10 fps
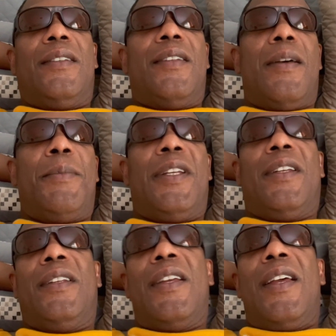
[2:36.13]
I
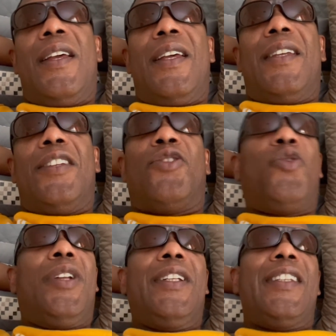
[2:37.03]
mean, it's
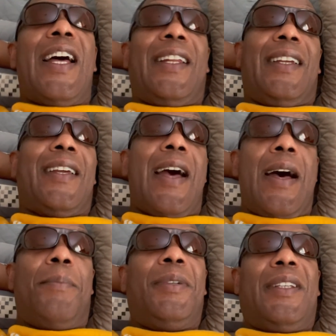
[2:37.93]
really not a
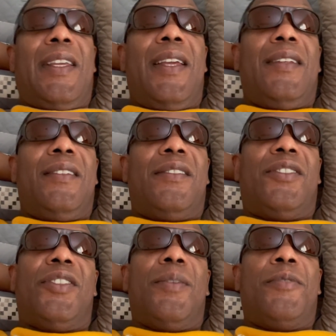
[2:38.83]
complicated
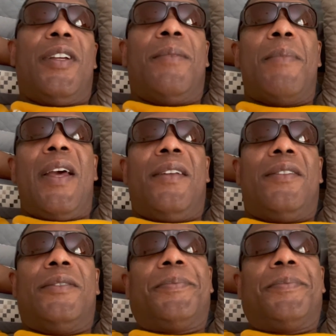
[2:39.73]
subject matter.